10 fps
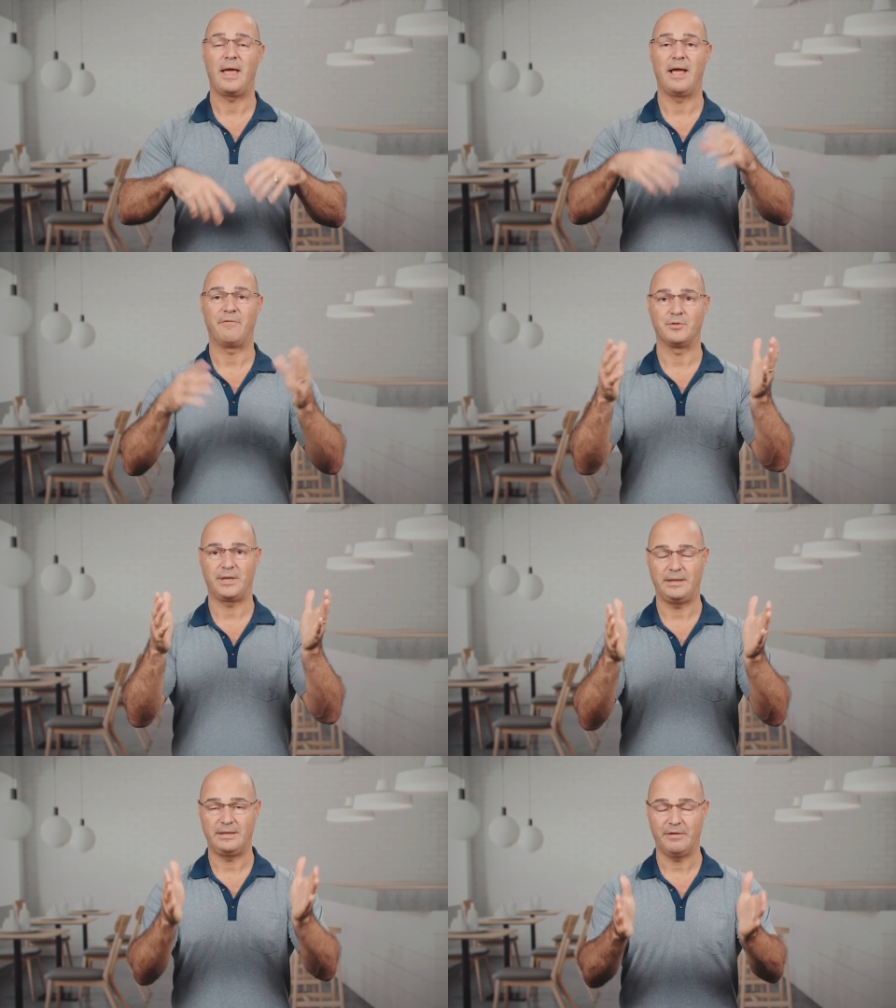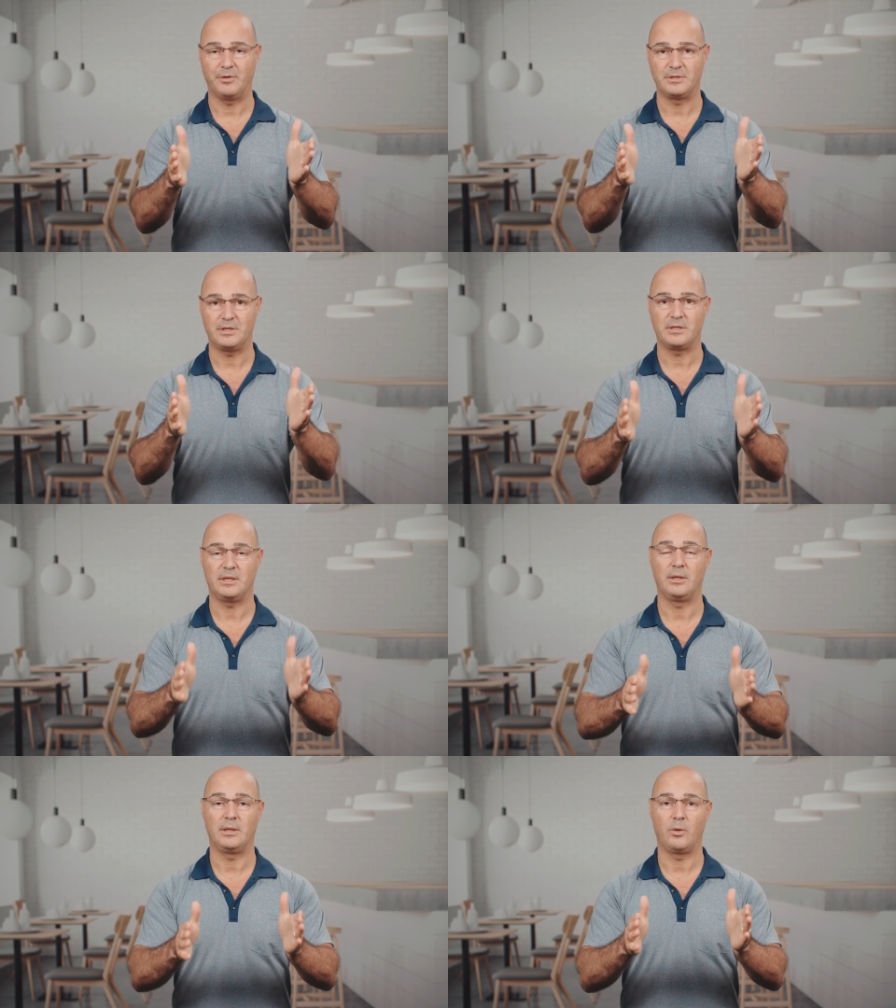and if there's any differences
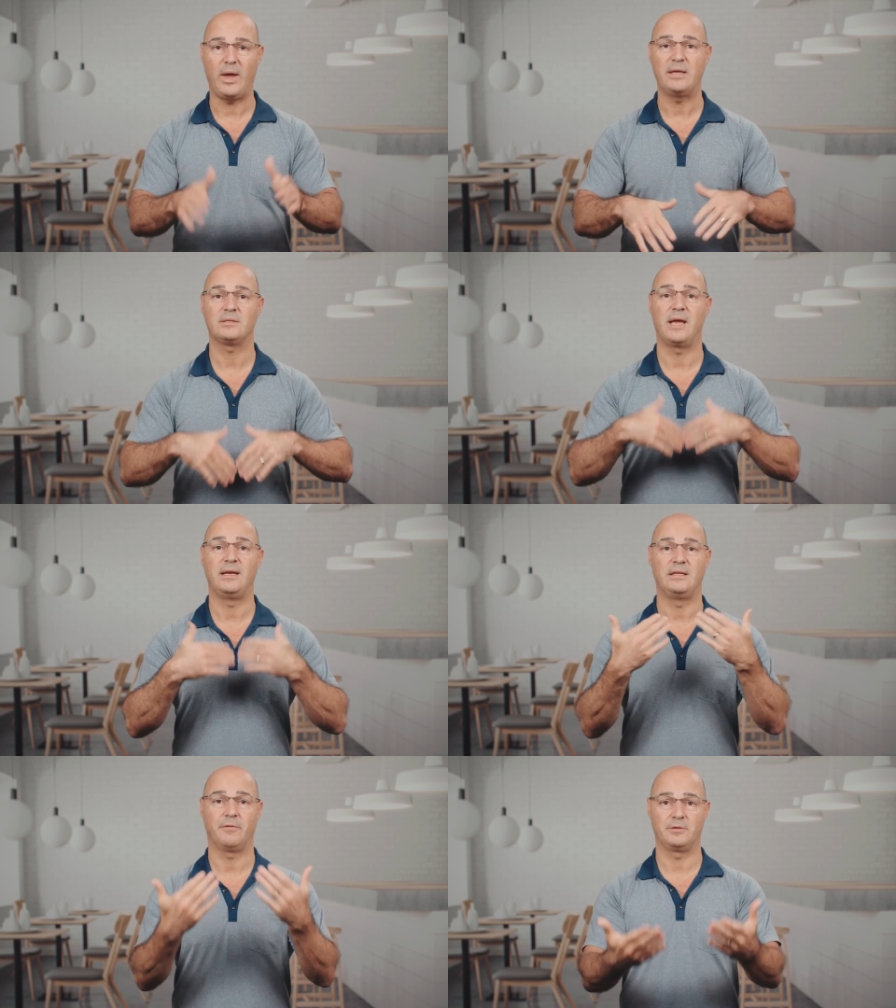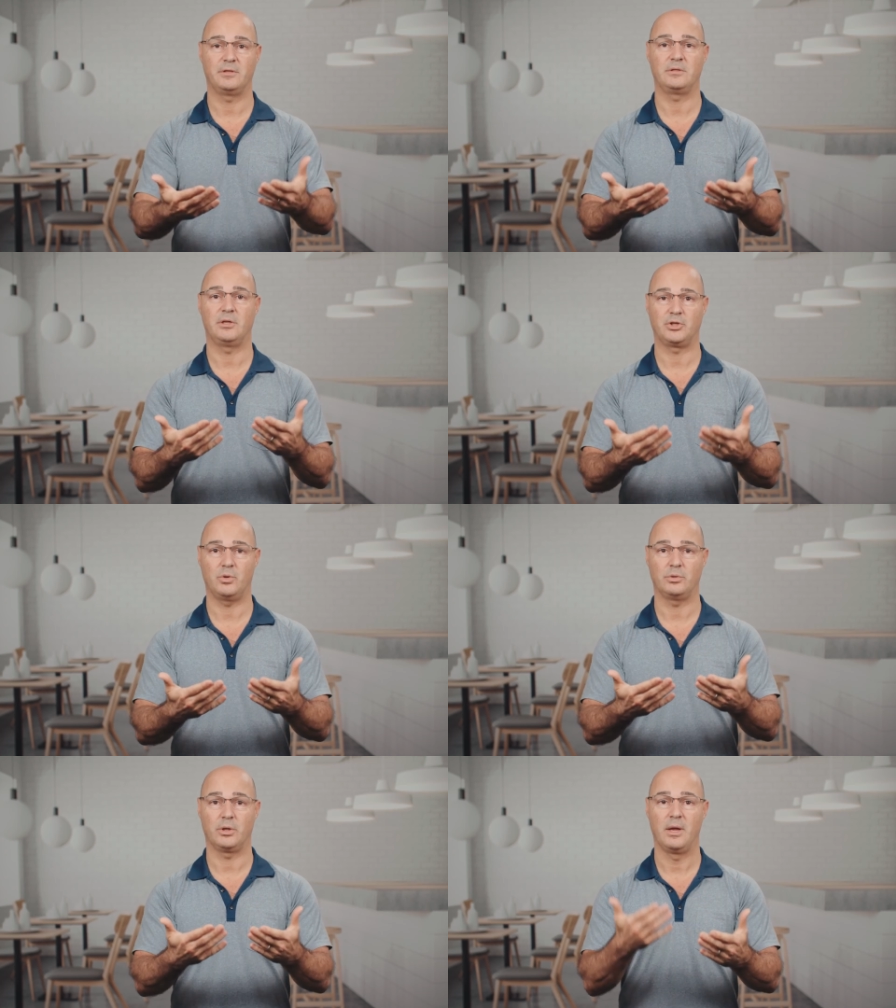in the waist, any differences in the
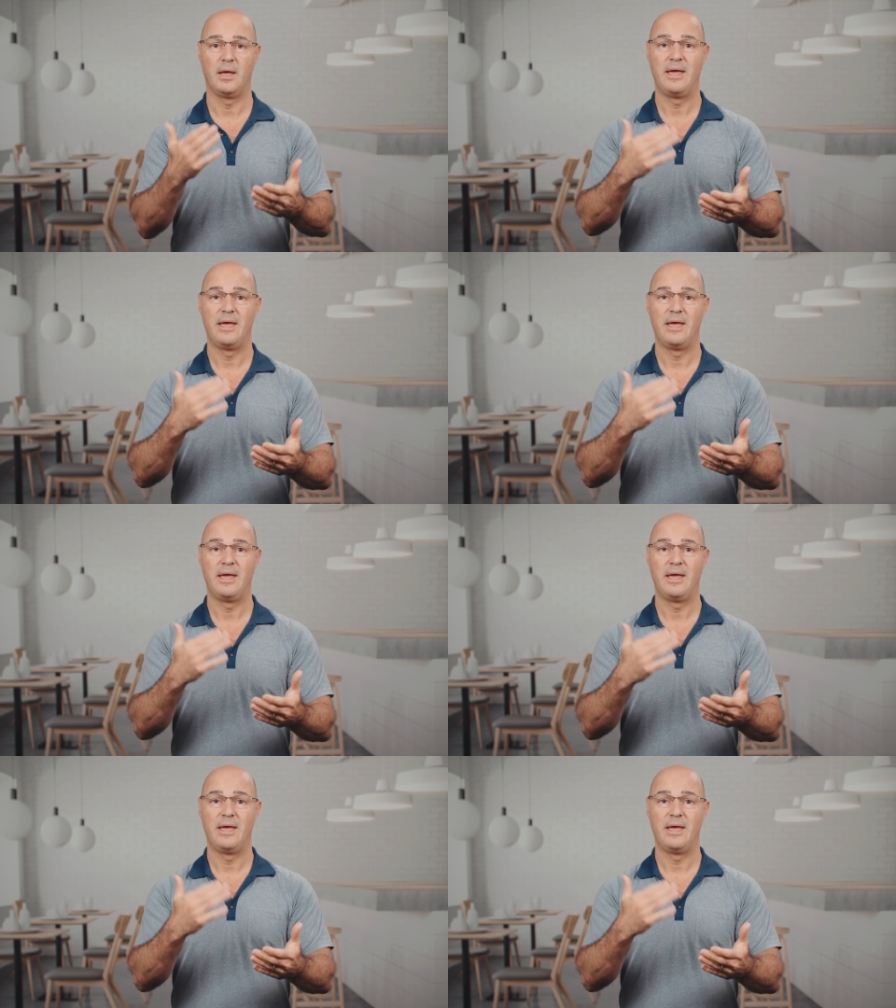shoulder.